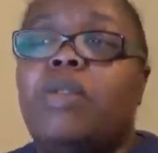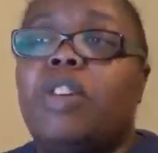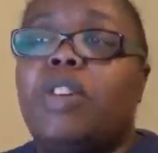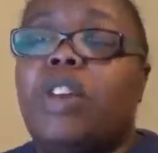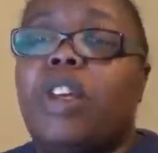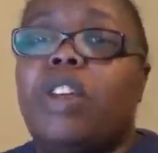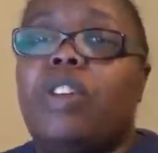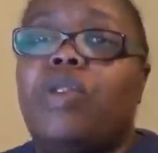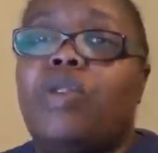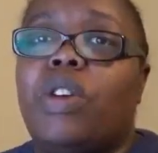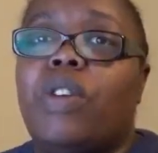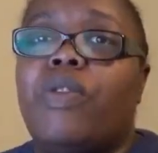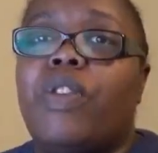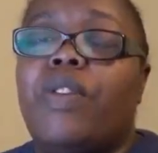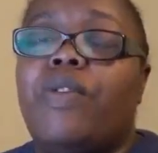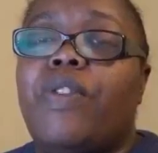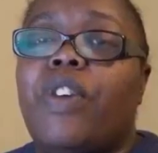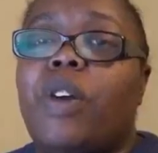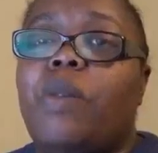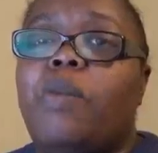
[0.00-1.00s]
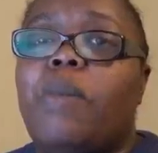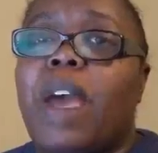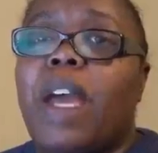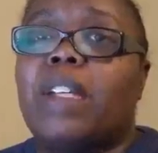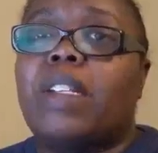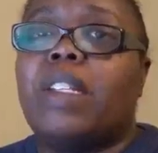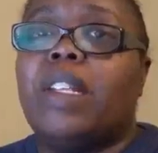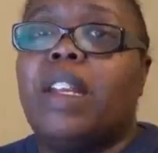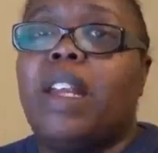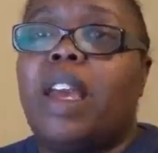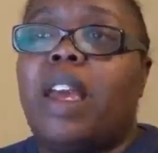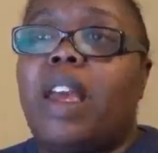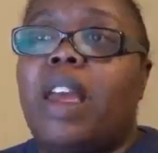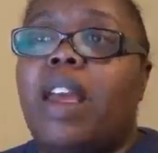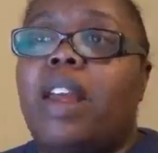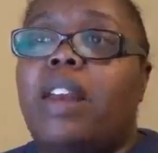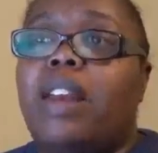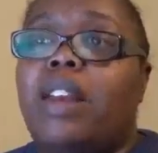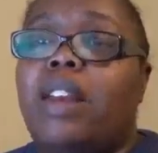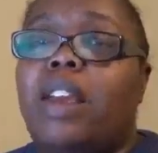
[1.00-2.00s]
So then you can revert back to that,
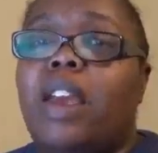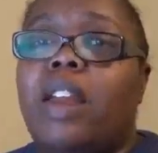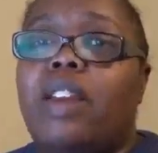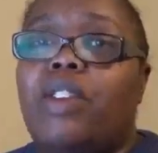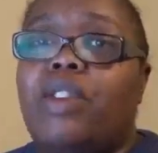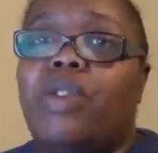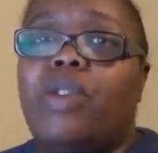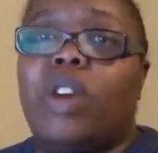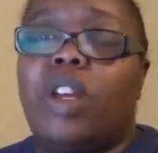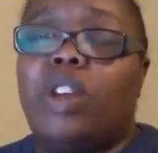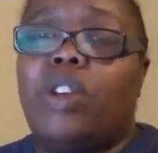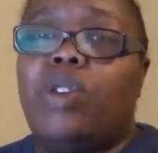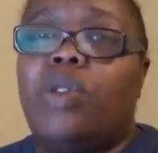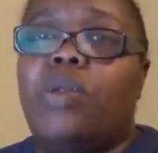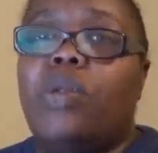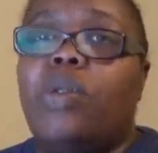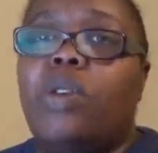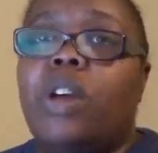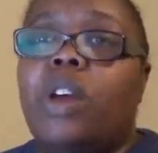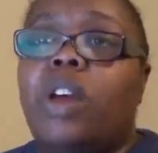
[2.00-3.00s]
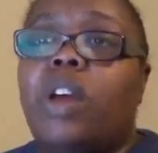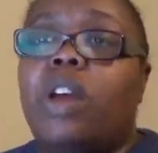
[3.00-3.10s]
and you could do,